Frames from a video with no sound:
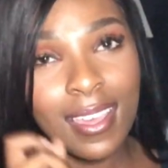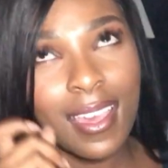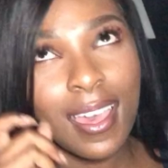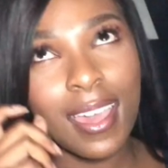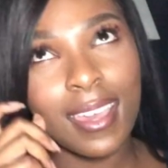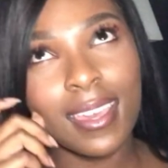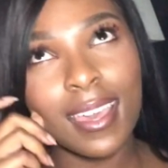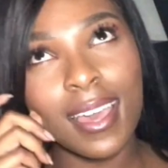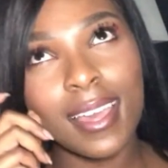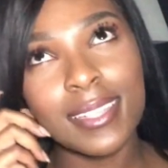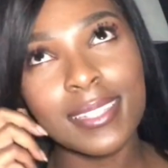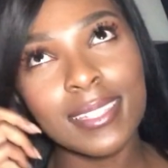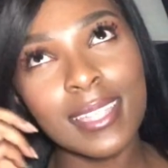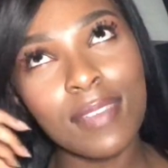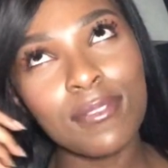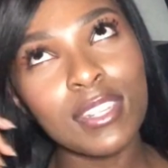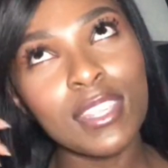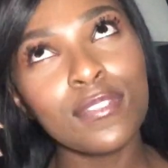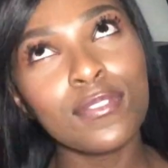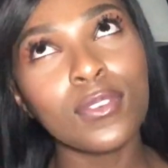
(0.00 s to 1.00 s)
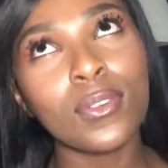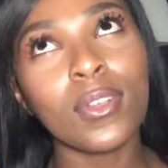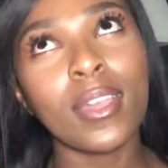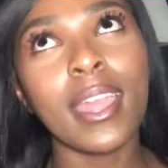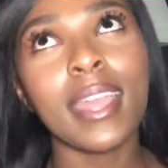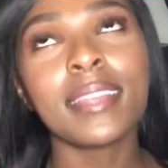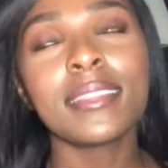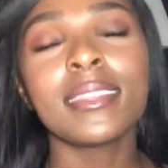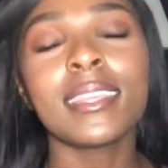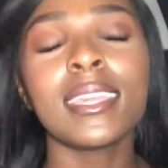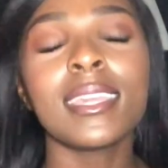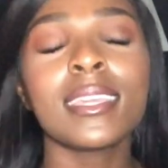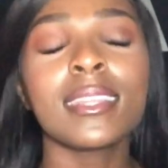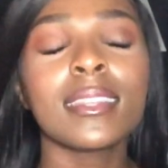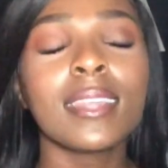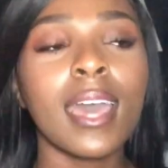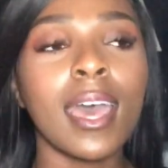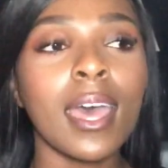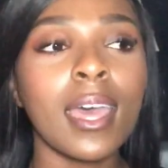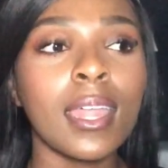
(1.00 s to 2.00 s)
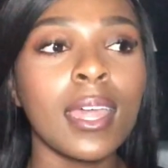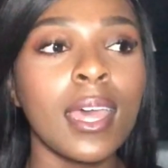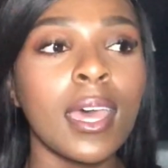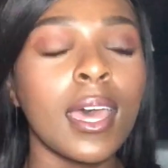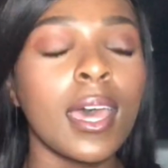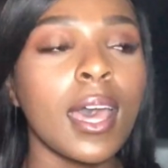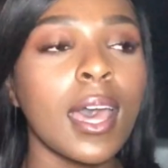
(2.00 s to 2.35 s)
I got a 74. I think that